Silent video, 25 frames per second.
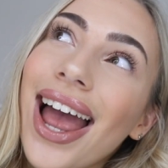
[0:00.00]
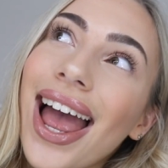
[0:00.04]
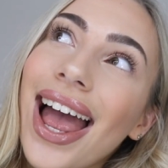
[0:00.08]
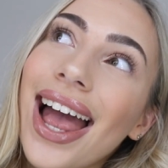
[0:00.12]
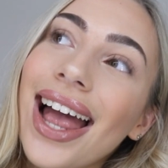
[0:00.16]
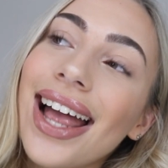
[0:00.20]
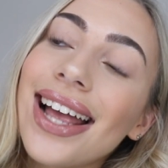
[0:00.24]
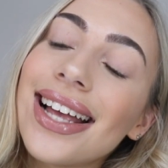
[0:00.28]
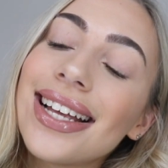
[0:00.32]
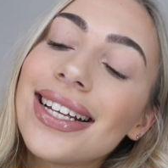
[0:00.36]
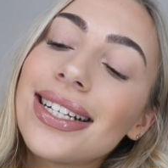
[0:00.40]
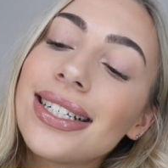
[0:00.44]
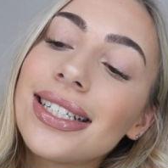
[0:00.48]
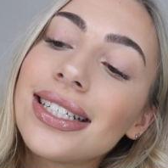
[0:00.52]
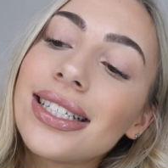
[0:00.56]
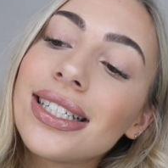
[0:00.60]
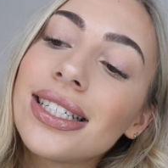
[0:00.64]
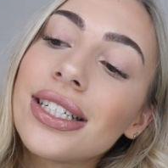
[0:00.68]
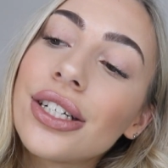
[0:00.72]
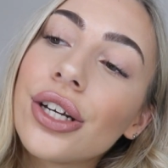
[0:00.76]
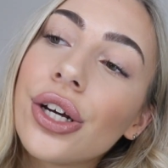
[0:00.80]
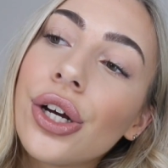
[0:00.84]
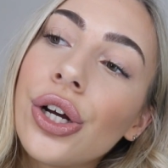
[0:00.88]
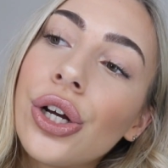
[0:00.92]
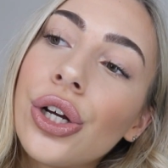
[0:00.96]

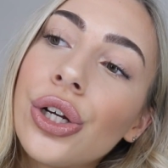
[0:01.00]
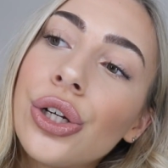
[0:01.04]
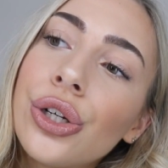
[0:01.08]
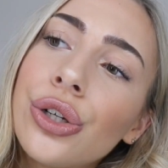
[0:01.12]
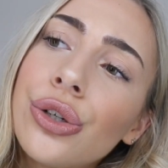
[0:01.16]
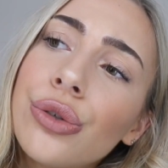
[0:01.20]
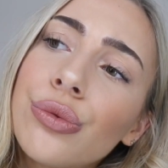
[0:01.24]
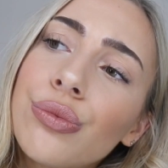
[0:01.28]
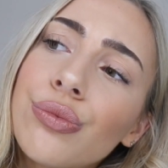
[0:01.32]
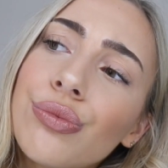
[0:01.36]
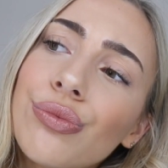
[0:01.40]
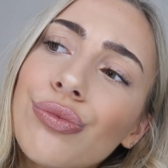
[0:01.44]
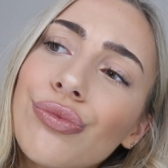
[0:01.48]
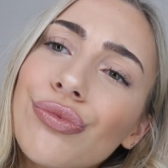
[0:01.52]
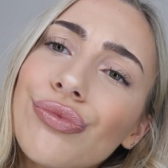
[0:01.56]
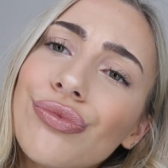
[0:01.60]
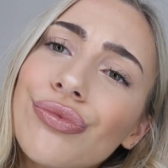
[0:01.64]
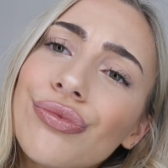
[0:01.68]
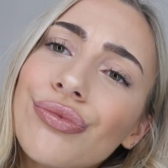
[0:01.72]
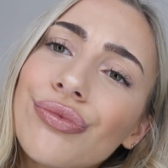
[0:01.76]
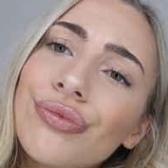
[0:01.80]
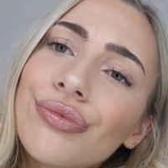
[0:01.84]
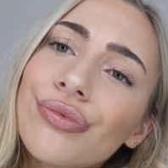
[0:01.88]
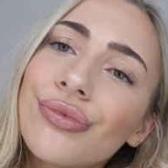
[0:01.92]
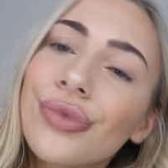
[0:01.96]
And
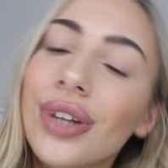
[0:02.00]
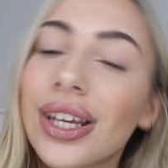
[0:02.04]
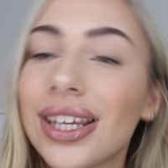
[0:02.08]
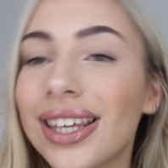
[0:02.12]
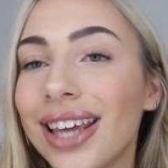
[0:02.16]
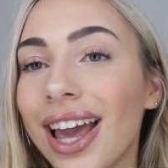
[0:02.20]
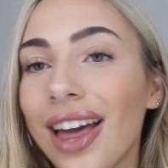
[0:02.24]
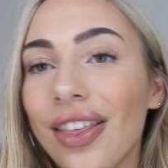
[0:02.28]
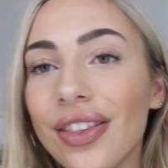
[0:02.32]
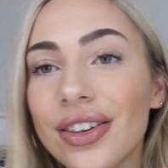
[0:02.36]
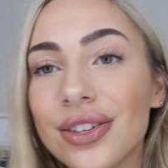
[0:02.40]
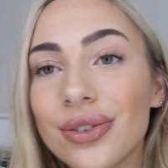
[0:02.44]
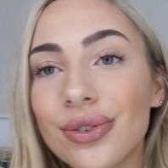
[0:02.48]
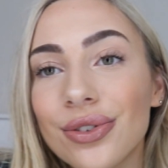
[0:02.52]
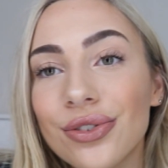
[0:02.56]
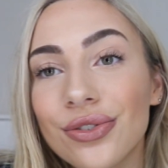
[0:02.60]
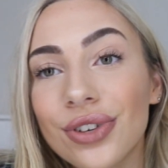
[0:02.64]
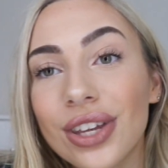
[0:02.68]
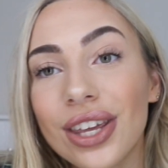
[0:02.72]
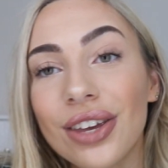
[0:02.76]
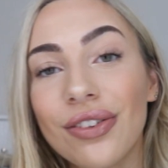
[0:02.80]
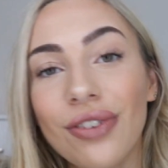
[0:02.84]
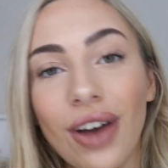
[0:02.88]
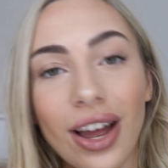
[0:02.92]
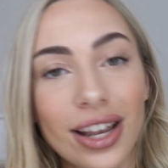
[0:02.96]
yeah, this was
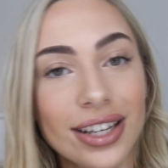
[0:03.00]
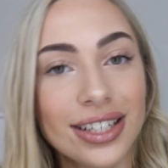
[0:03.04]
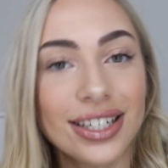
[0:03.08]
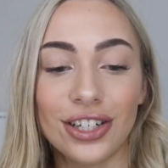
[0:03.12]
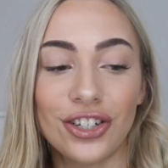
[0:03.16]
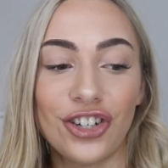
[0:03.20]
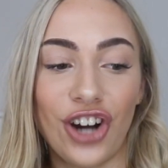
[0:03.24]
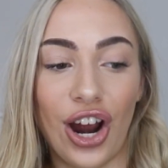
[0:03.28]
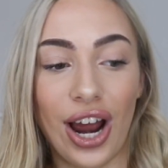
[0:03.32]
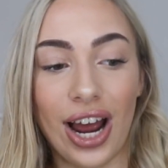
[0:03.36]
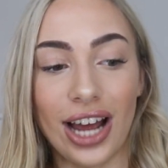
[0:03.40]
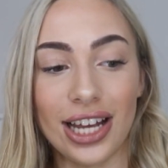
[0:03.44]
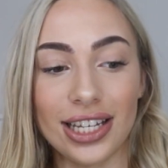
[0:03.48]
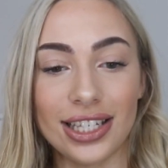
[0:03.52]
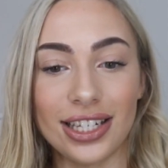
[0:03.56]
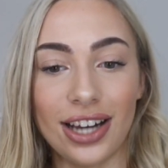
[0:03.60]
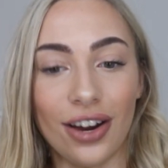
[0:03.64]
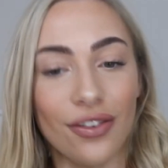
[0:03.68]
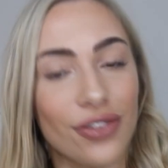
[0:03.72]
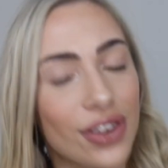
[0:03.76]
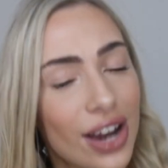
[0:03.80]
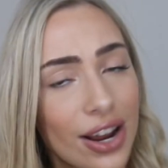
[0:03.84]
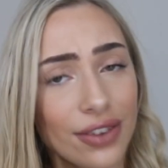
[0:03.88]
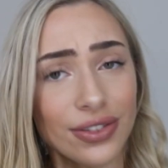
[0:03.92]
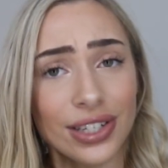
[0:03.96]
really fun to try out
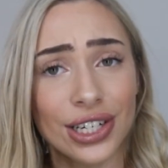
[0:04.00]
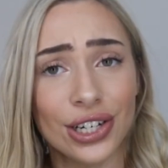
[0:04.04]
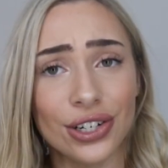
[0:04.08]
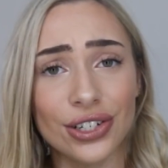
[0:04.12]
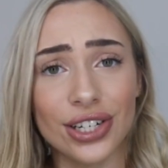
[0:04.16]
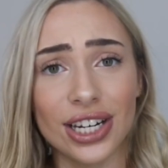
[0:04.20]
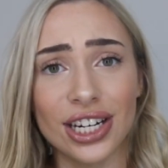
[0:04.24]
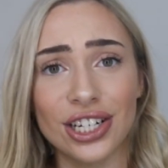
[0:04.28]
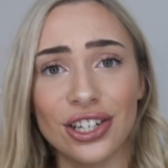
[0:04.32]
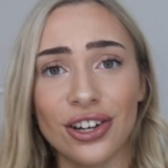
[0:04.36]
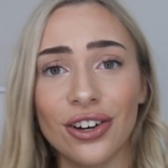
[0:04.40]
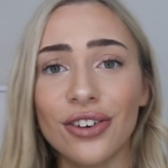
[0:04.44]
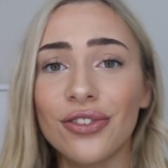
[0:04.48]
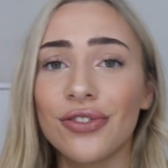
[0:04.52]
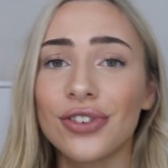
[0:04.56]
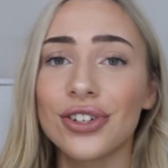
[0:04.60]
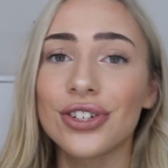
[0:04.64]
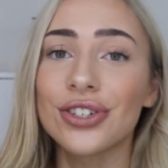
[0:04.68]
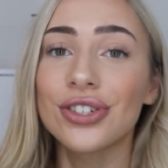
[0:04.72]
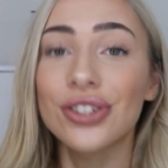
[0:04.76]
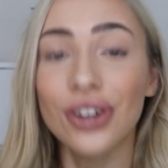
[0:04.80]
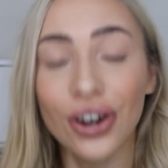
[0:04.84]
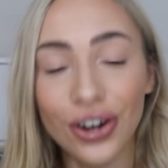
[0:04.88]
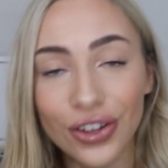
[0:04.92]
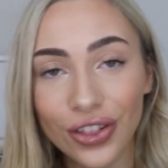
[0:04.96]
stuff that I've seen on TikTok for
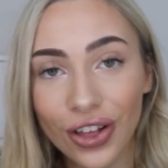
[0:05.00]
so